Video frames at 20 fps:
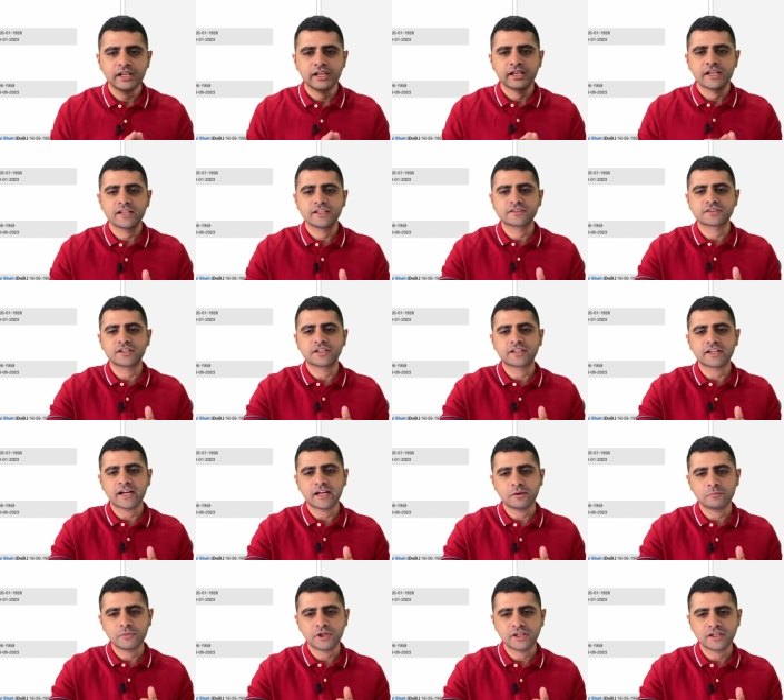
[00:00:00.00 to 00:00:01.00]
His
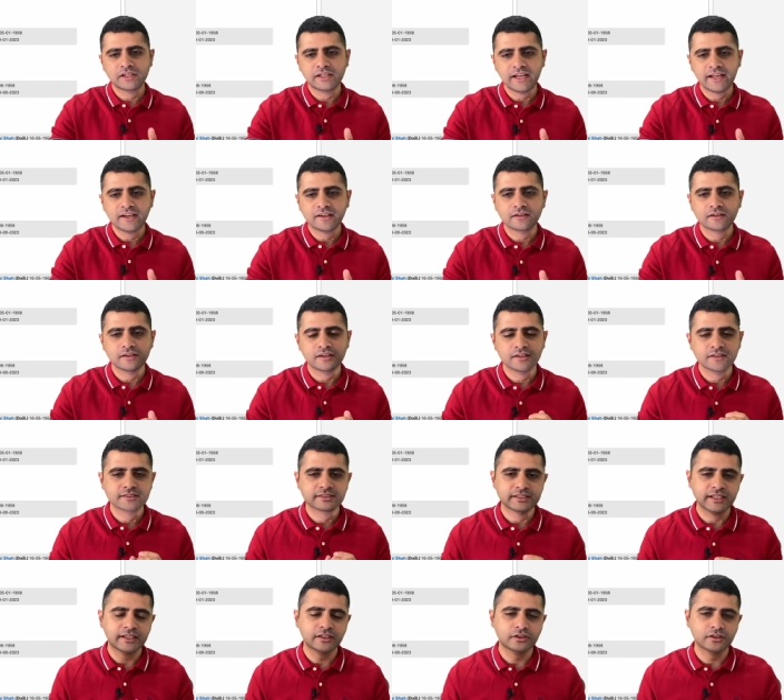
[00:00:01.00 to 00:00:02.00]
retirement date is
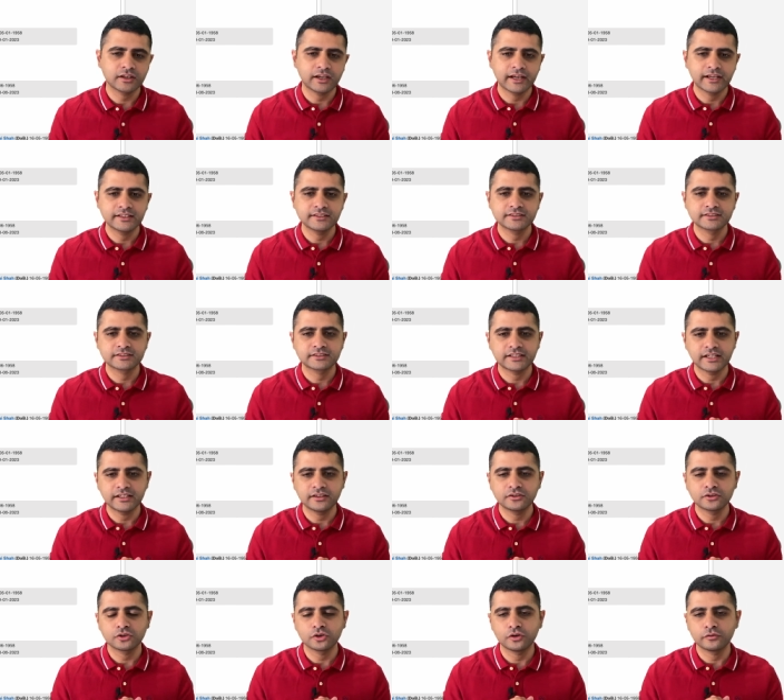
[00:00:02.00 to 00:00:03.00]
set as
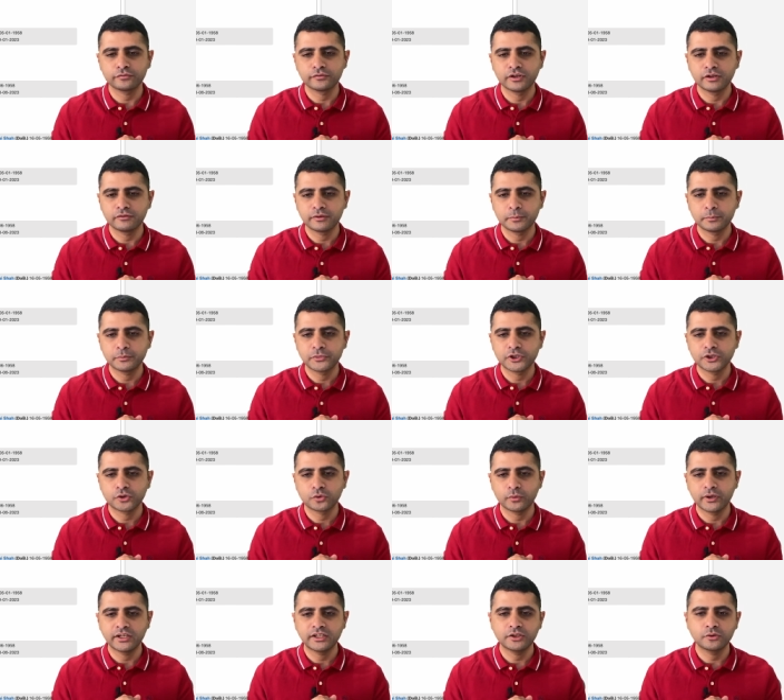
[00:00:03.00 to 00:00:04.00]
10th of November
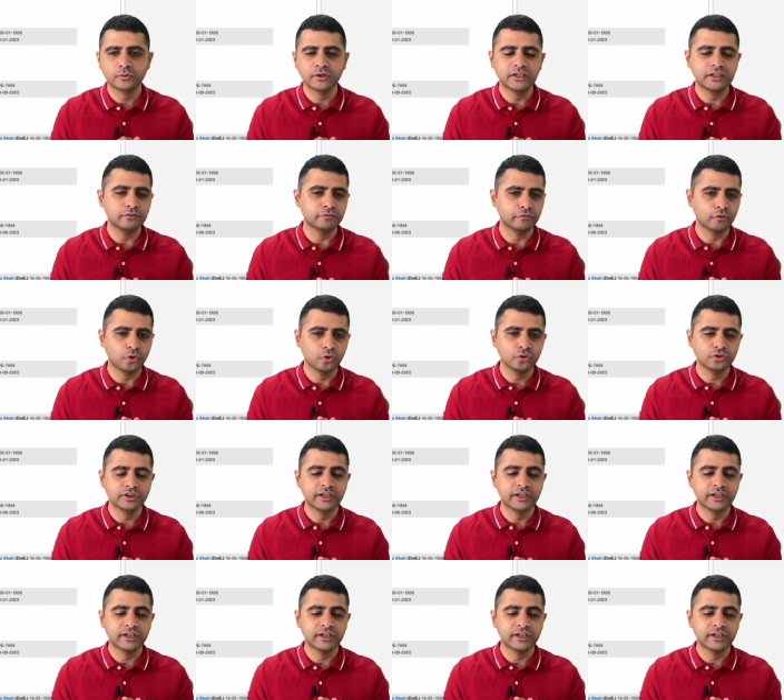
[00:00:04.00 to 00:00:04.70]
2024.